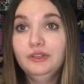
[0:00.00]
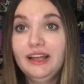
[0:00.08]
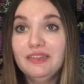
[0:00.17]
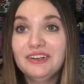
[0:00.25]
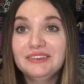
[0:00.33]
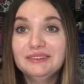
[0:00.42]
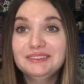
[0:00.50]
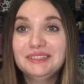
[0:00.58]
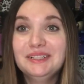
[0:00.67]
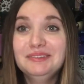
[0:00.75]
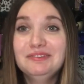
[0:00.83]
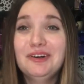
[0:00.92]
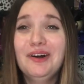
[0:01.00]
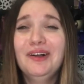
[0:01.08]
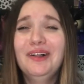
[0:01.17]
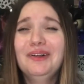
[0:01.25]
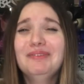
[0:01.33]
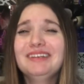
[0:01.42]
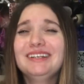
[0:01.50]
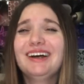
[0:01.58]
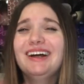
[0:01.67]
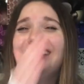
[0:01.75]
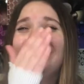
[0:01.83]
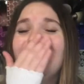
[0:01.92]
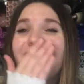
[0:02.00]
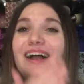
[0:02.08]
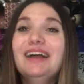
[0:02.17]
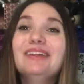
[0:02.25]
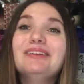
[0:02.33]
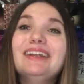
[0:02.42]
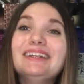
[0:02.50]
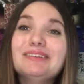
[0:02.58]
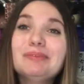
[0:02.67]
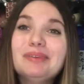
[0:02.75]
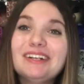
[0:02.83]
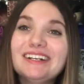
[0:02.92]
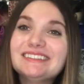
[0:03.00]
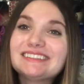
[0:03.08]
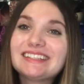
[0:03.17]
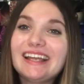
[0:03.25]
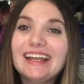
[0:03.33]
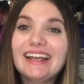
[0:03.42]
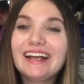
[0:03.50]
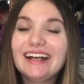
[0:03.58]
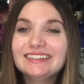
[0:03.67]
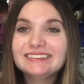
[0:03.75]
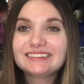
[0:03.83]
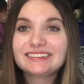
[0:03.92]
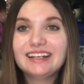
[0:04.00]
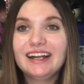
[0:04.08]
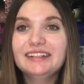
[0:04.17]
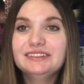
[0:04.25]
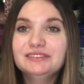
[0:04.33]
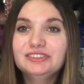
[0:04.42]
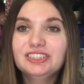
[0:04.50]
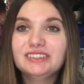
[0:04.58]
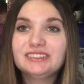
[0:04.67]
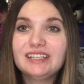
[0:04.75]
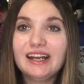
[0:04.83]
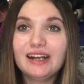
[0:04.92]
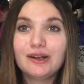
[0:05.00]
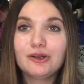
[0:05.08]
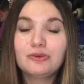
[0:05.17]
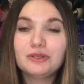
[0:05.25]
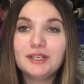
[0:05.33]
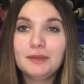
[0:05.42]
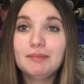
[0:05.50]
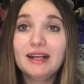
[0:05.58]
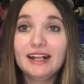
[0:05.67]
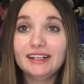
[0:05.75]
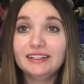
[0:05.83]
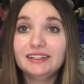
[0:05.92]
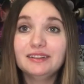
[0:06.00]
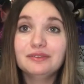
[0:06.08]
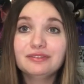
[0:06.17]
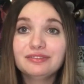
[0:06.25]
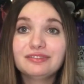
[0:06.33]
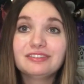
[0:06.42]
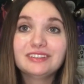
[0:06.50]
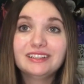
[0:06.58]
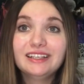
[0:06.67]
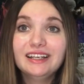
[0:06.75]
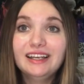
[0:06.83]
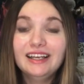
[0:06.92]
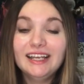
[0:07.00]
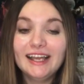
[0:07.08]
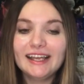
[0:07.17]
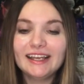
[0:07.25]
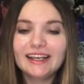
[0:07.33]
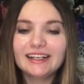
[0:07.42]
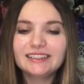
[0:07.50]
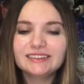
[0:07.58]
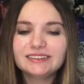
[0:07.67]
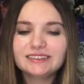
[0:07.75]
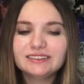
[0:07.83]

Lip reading: thought that was gonna fall. Oh my God. The rating of appearance and kind of just how competitive and